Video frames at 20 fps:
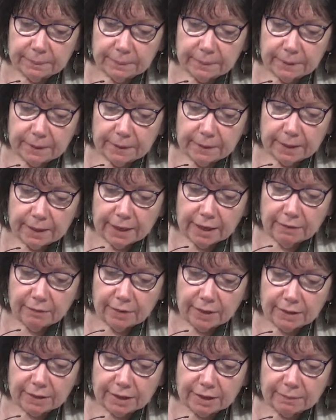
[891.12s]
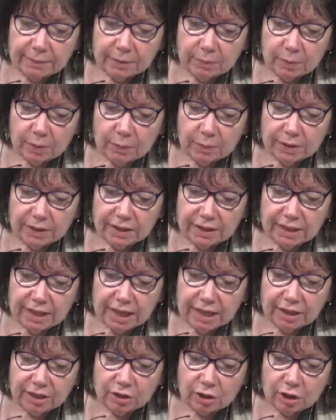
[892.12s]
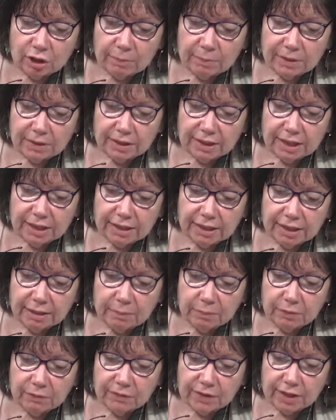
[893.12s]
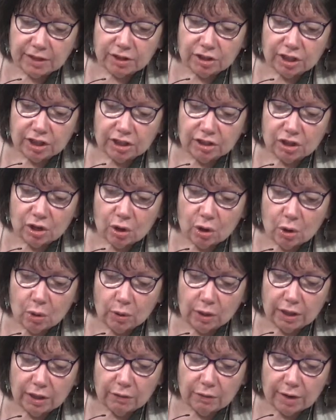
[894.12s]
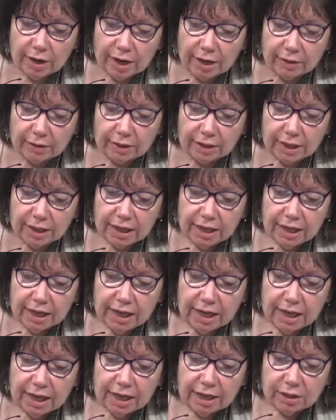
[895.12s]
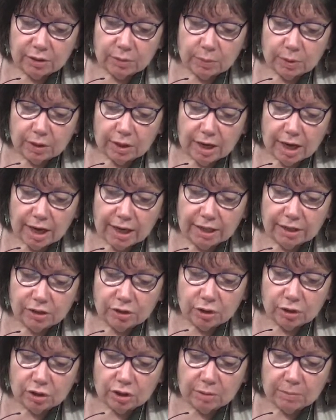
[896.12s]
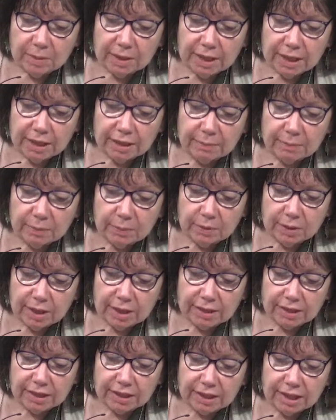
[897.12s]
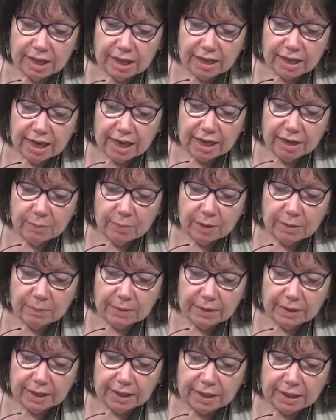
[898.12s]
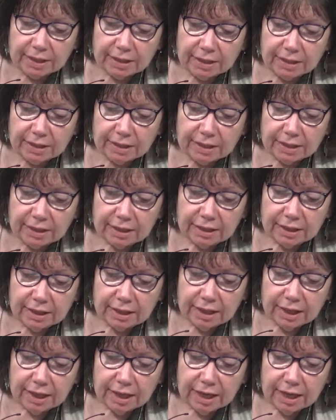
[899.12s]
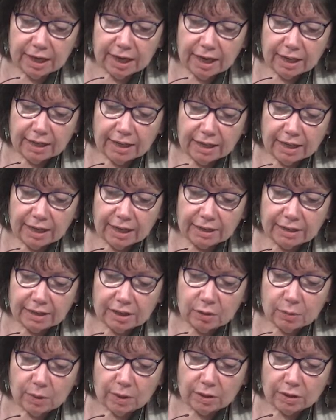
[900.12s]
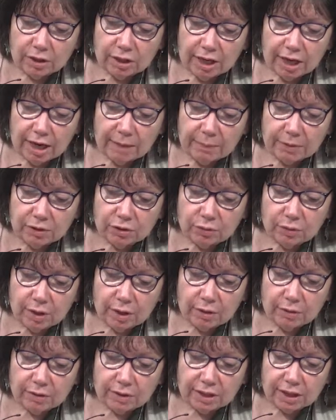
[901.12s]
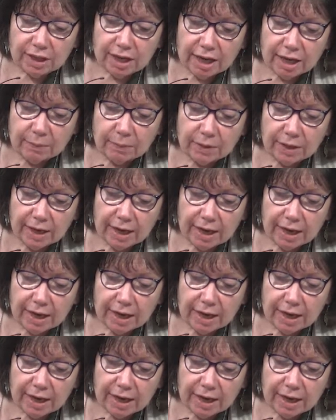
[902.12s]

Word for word: Then he writes something where we stand in all our mistakes and imperfection is holy ground. It is where God has chosen to be intimate with us and not any way but this. And then he asks the question, How much greater is the God we have